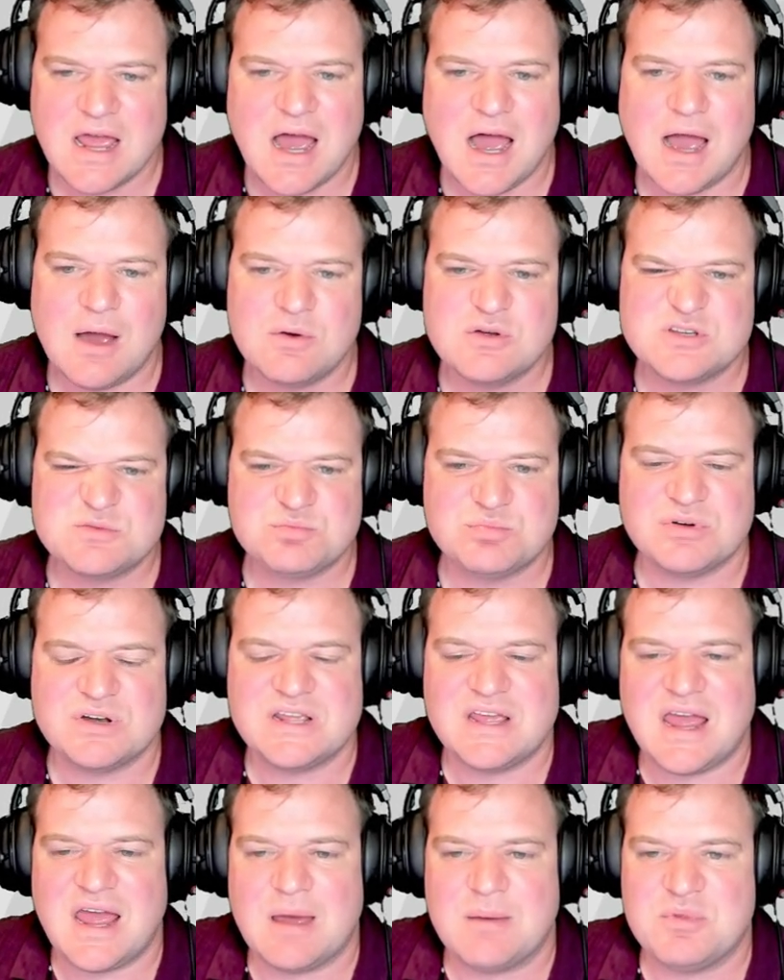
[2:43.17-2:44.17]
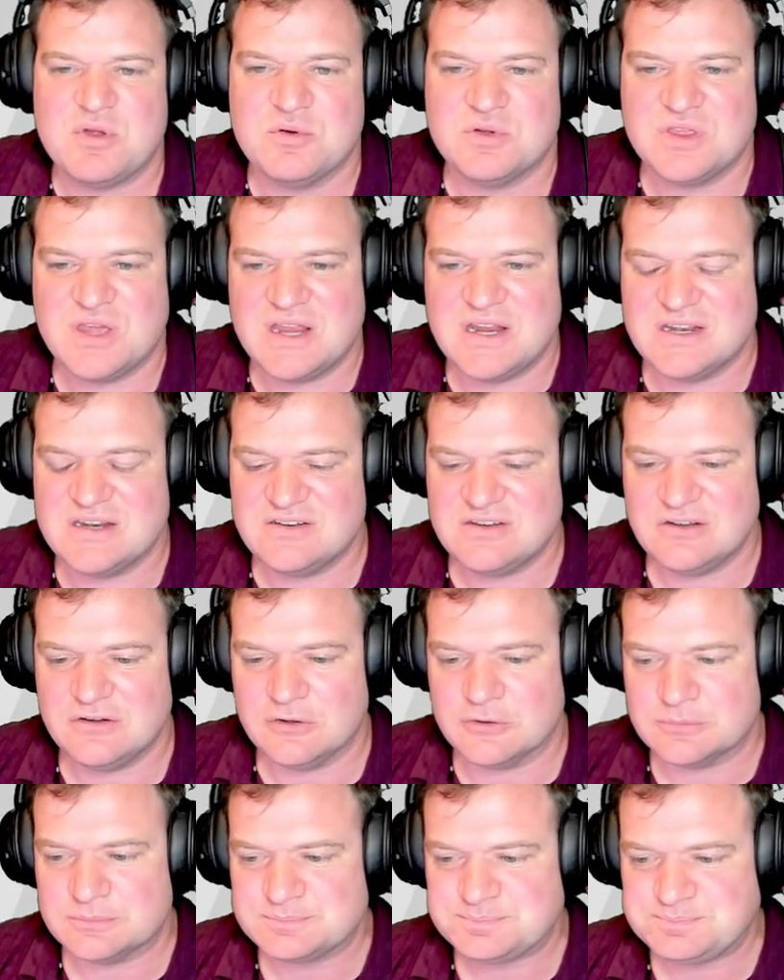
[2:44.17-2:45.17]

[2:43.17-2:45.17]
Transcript: I was pretty happy with 82.